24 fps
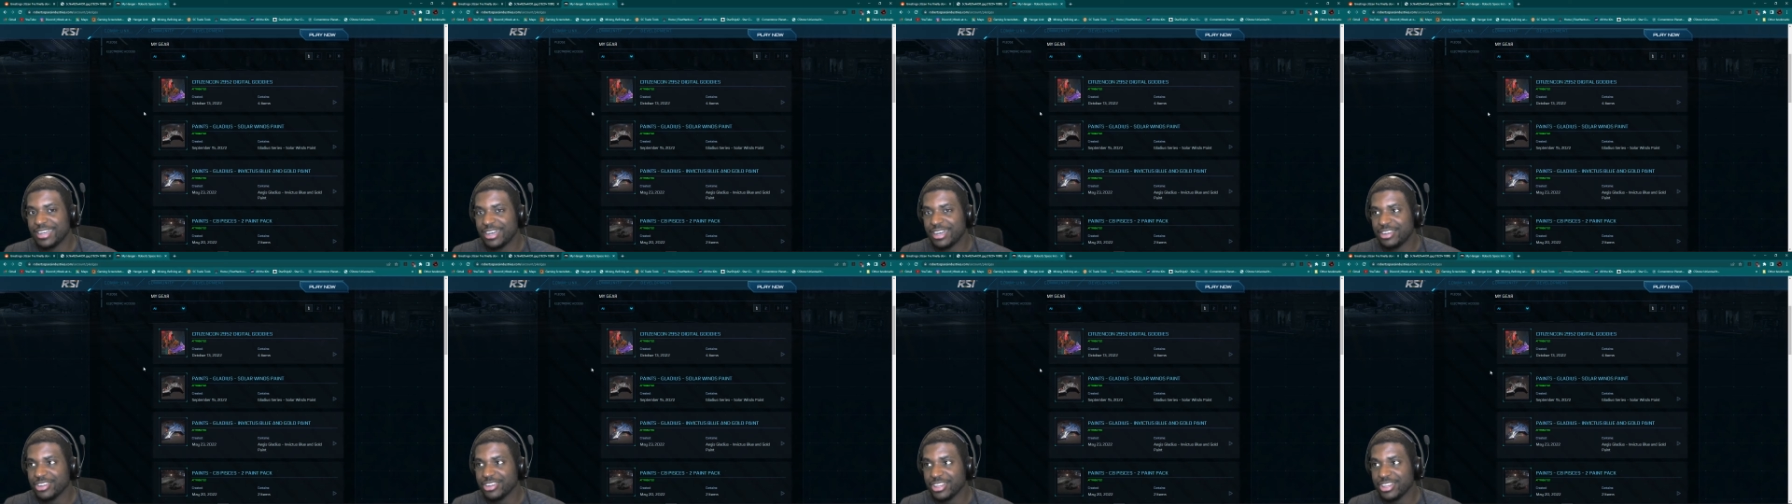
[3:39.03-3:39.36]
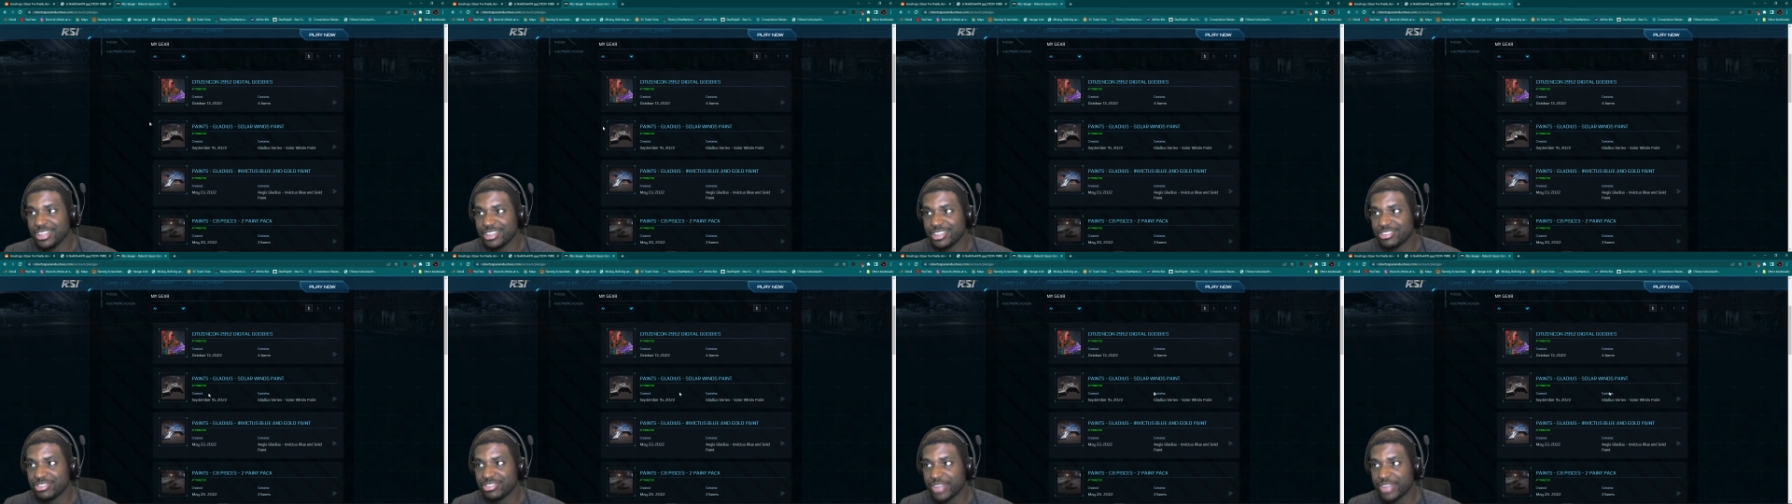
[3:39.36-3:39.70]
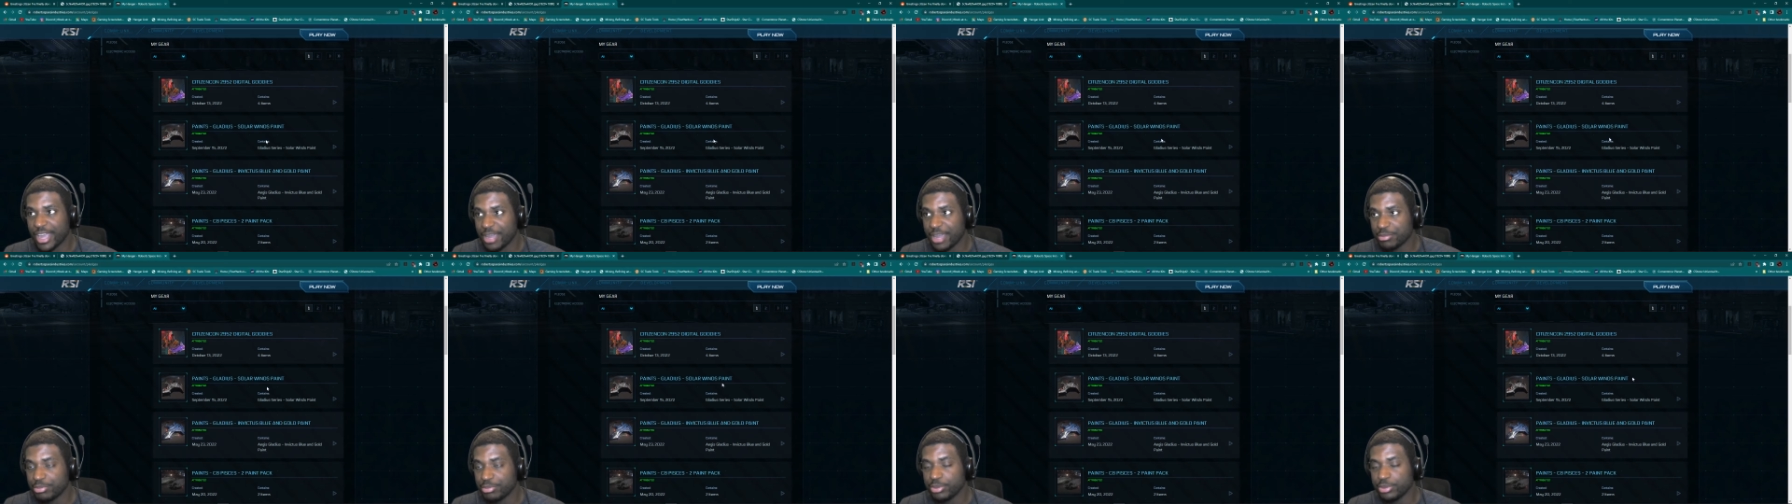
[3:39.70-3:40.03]
another
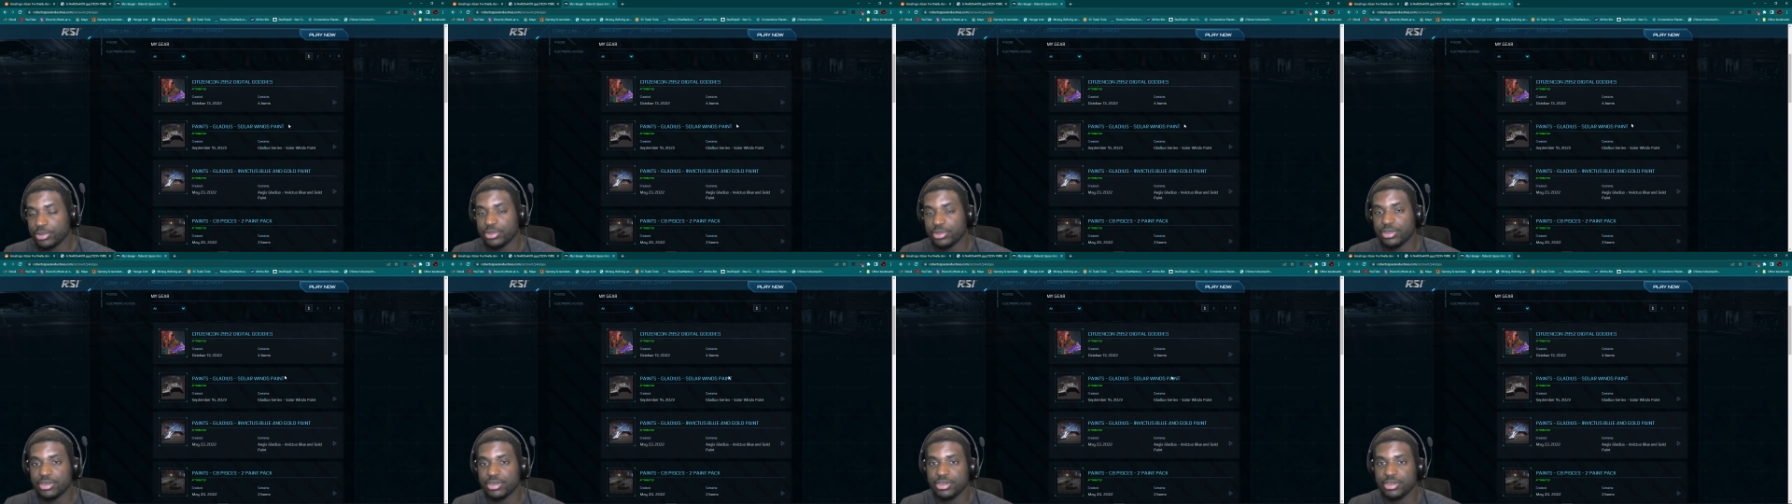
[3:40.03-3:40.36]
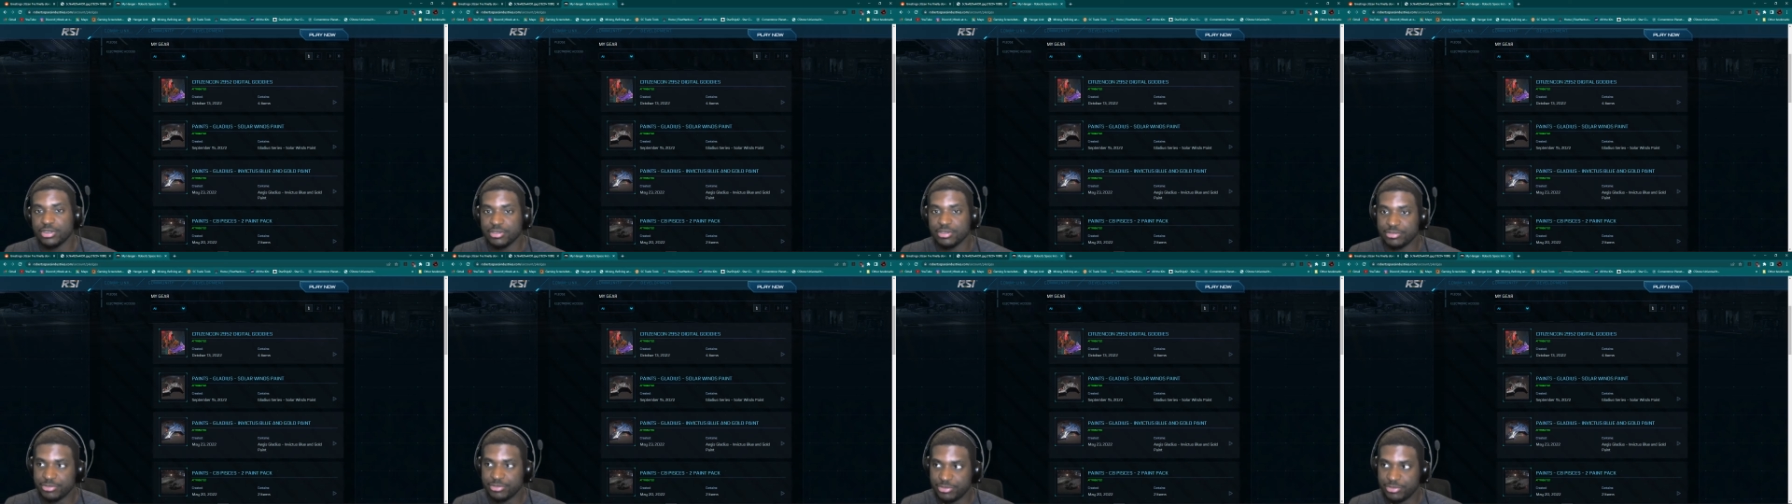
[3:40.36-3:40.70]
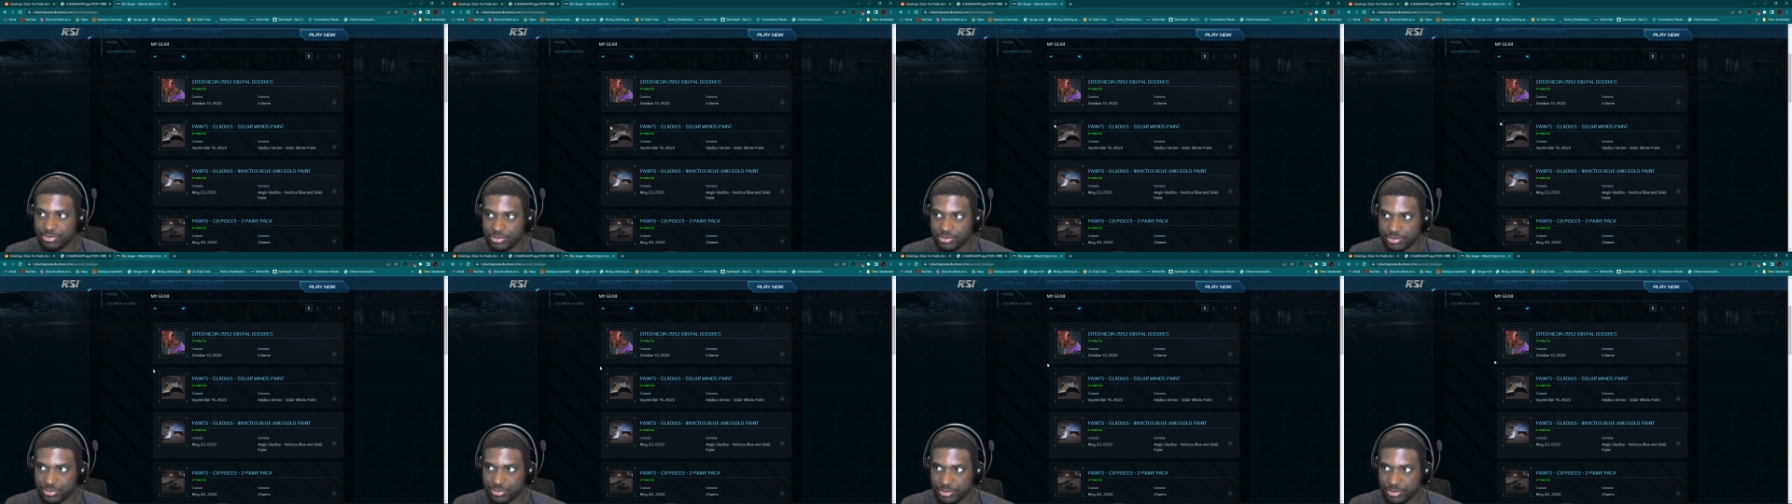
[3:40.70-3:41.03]
example of